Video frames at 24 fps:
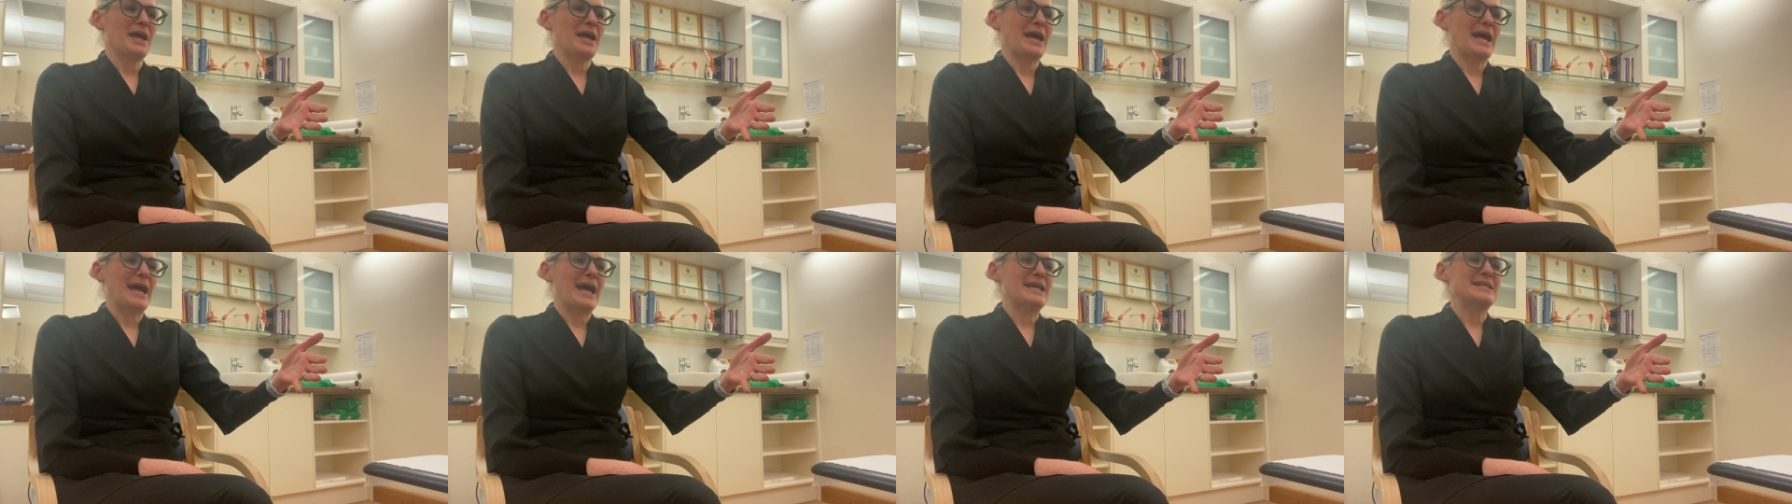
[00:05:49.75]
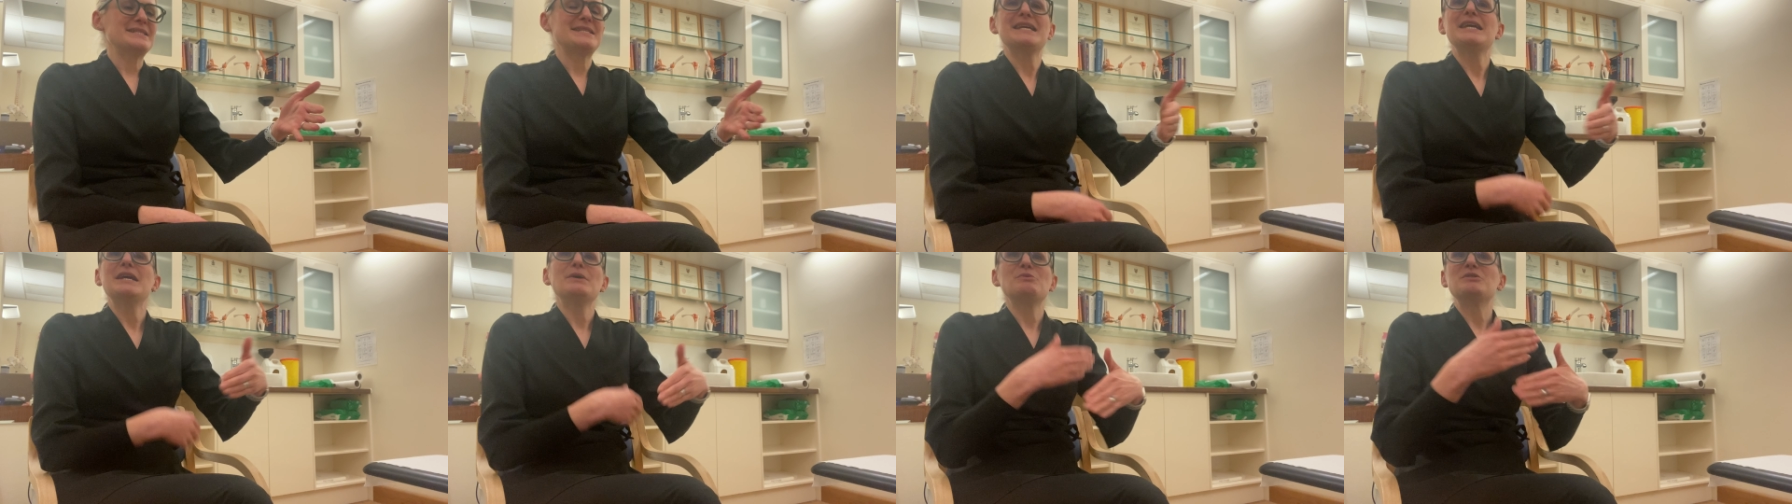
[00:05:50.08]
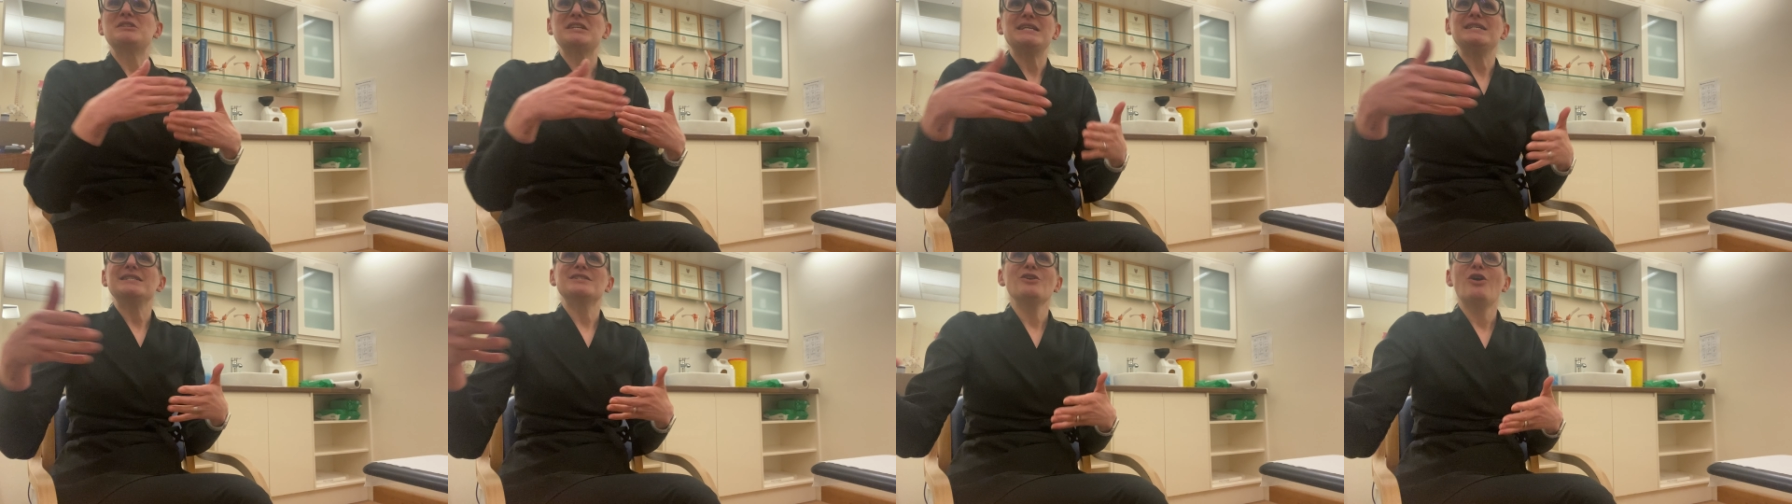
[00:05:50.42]
and it
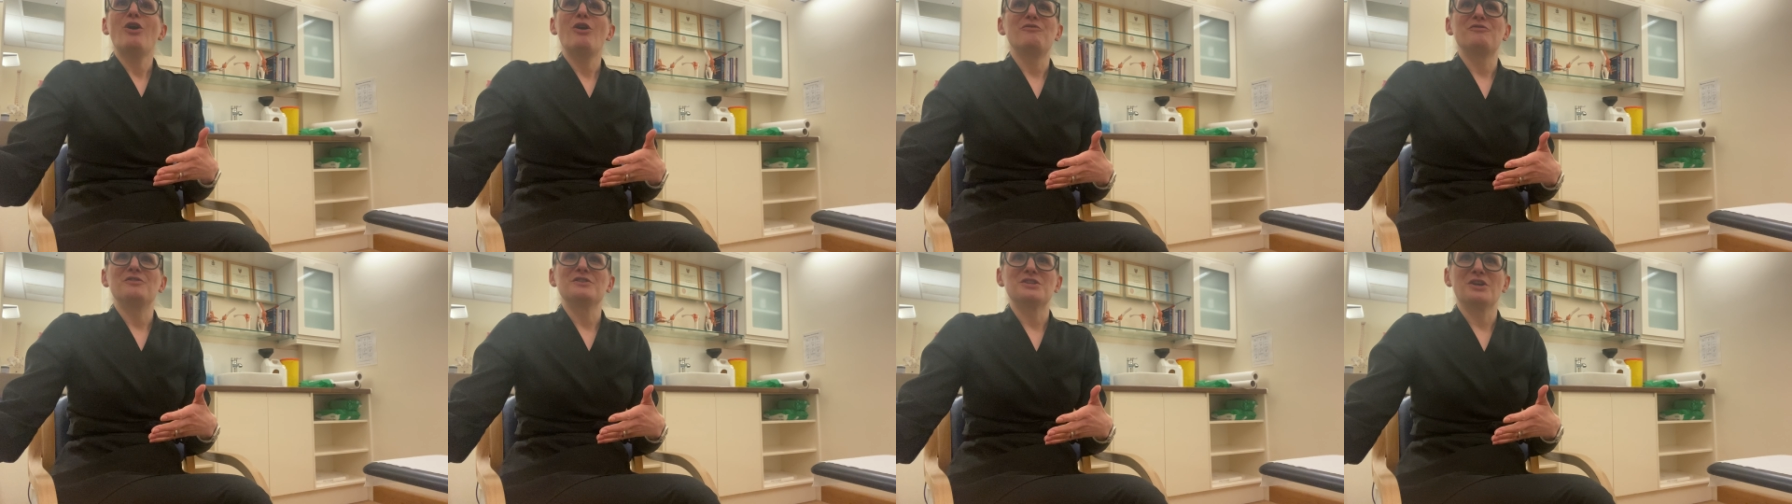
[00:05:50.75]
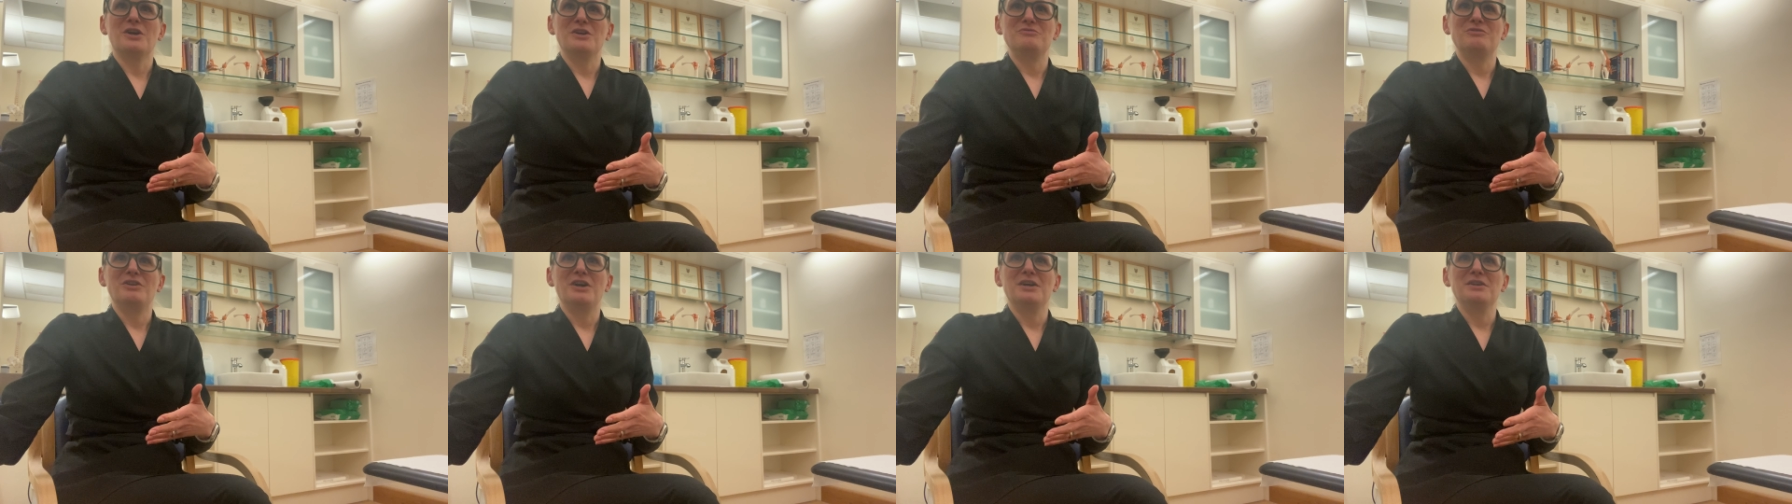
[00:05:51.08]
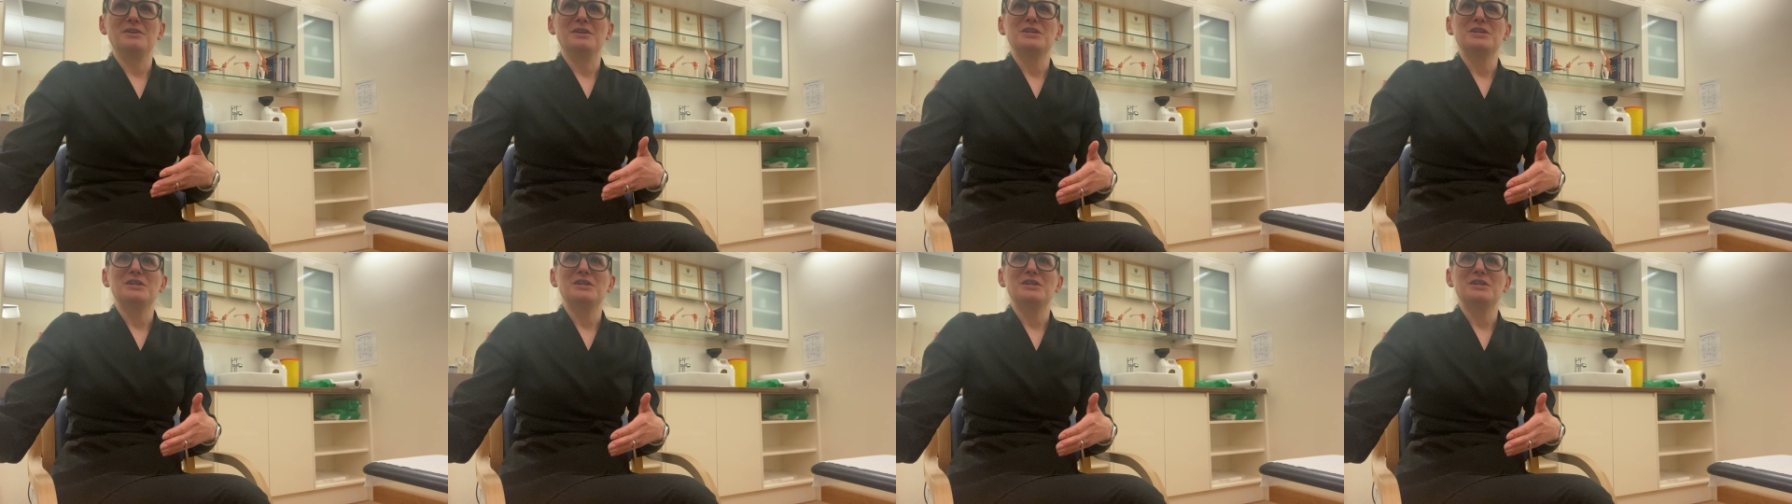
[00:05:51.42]
would ease off as I ran.